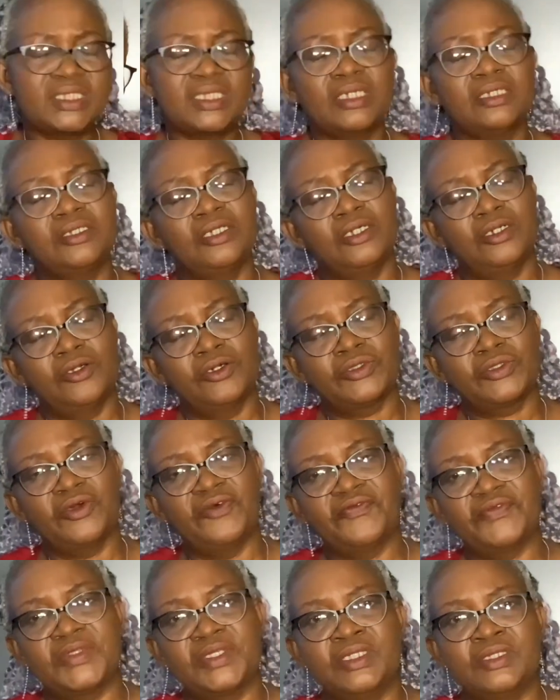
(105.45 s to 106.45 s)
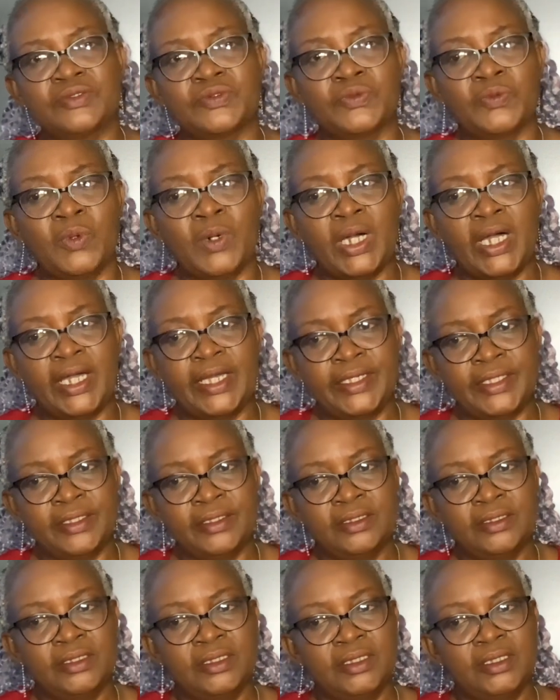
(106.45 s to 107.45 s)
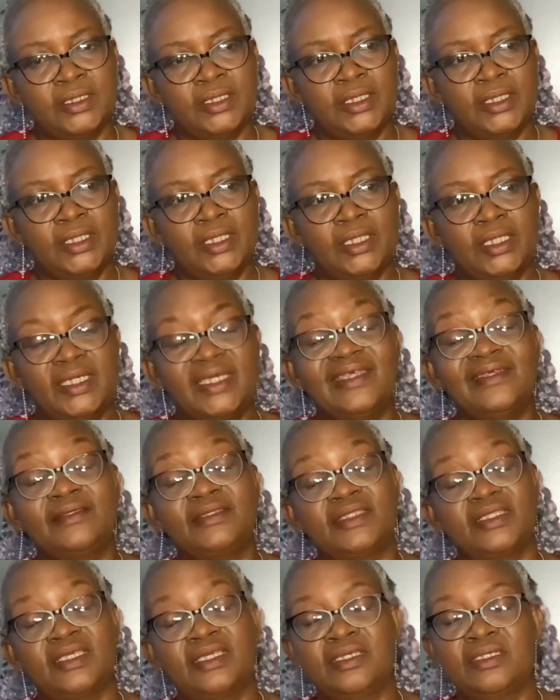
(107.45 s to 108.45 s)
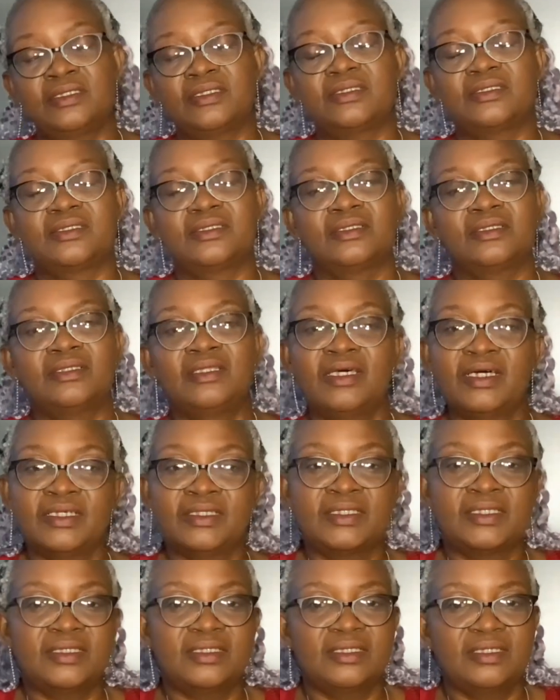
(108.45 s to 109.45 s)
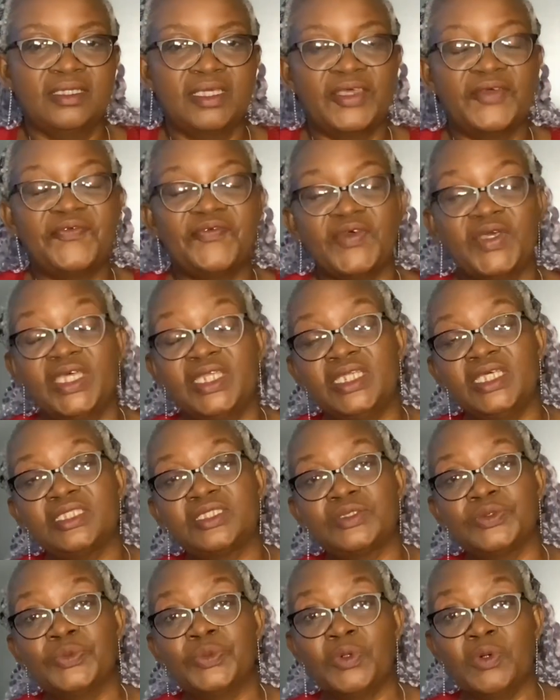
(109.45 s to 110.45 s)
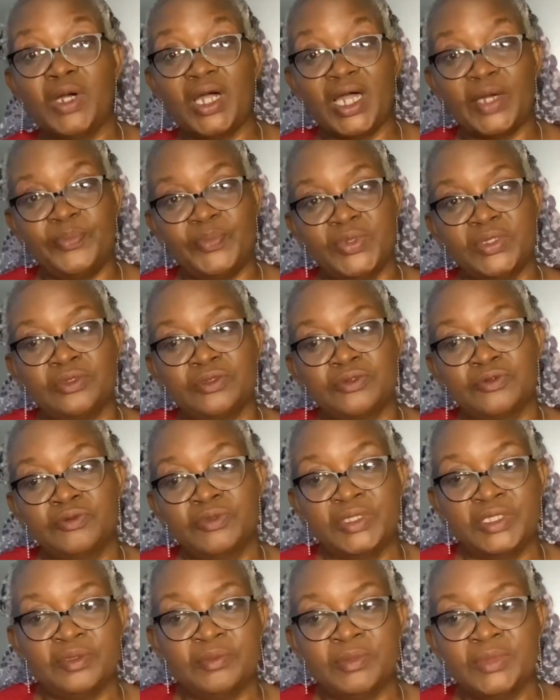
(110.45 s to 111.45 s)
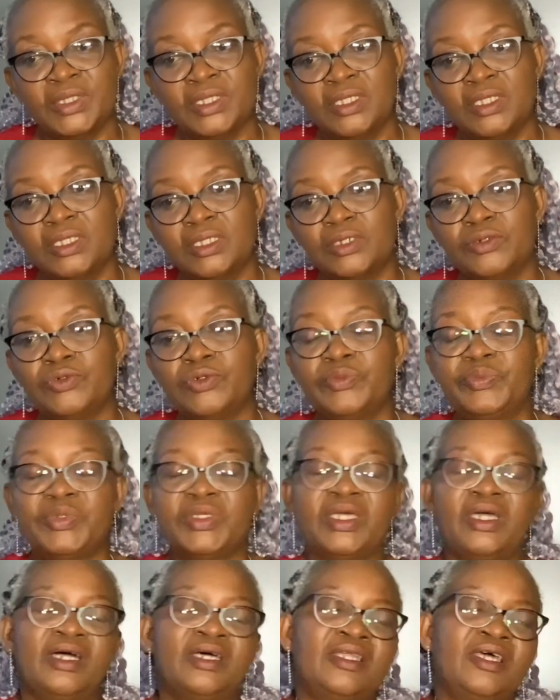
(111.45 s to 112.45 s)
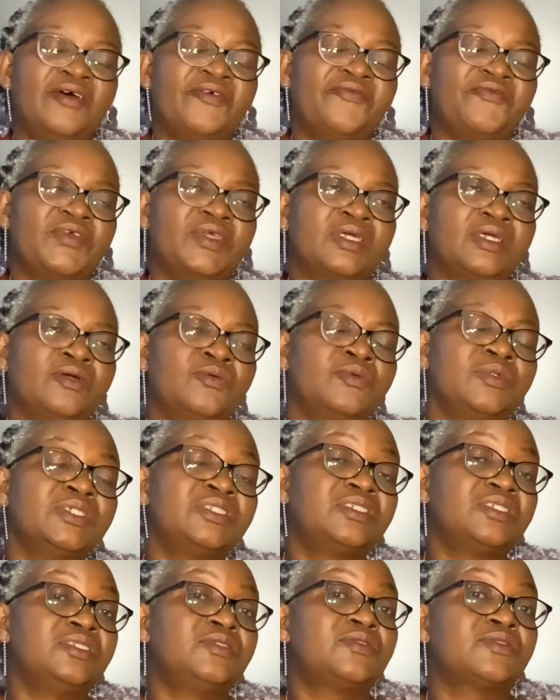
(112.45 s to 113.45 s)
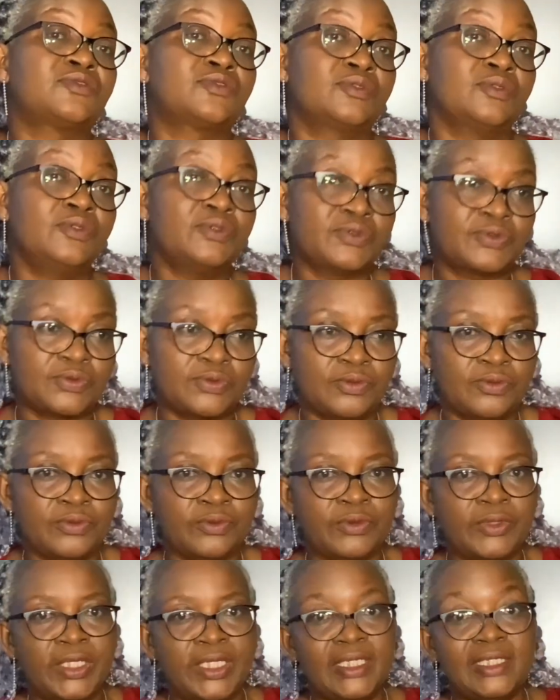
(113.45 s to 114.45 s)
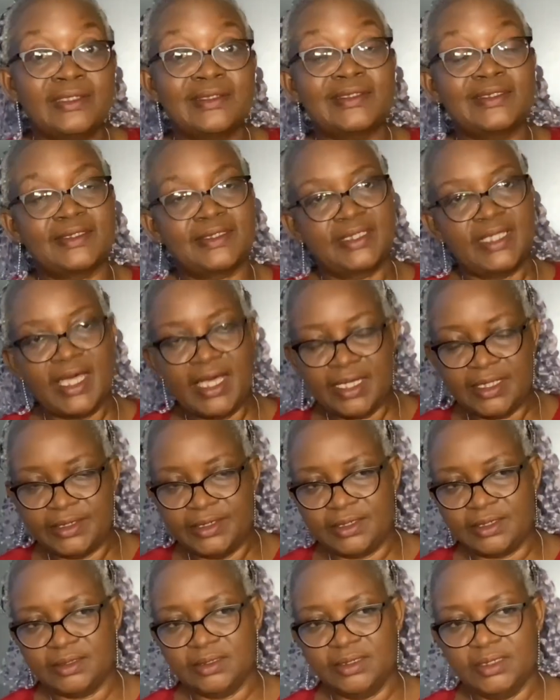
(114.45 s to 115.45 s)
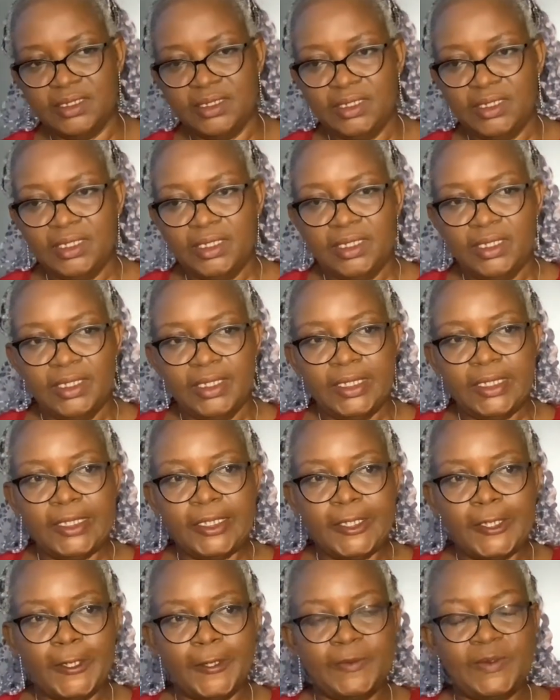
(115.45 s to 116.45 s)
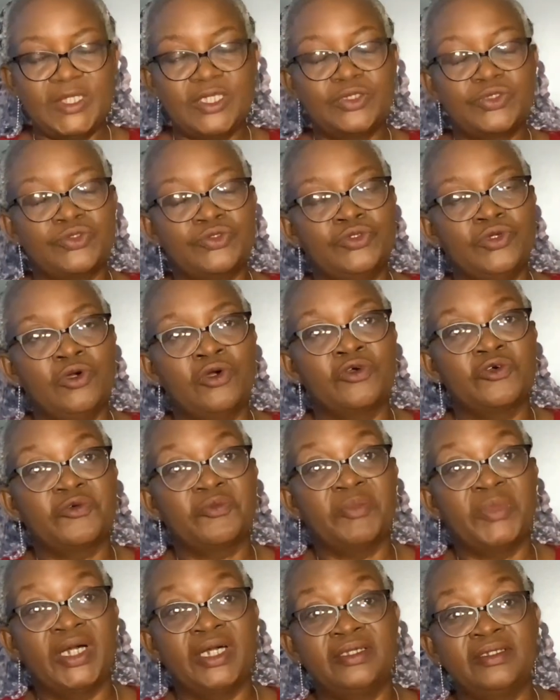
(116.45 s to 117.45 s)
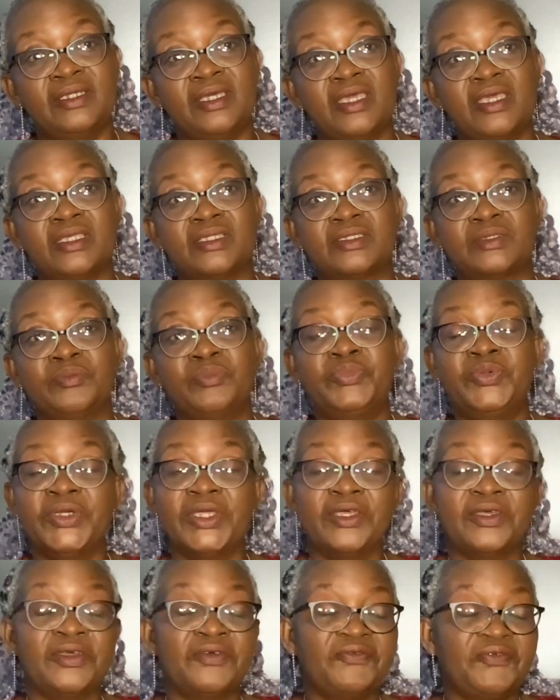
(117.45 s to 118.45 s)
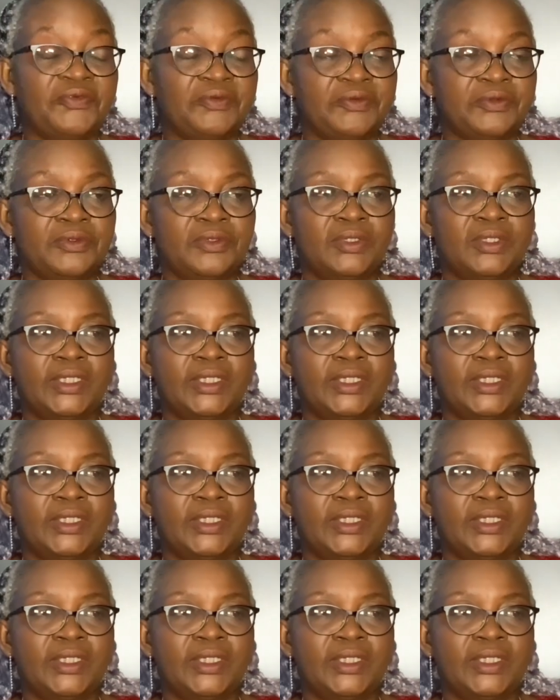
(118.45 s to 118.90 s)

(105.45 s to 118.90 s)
He said a lot of things why he thinks that if anything will happen to him, will be an African, which is so sad. This young man is brave.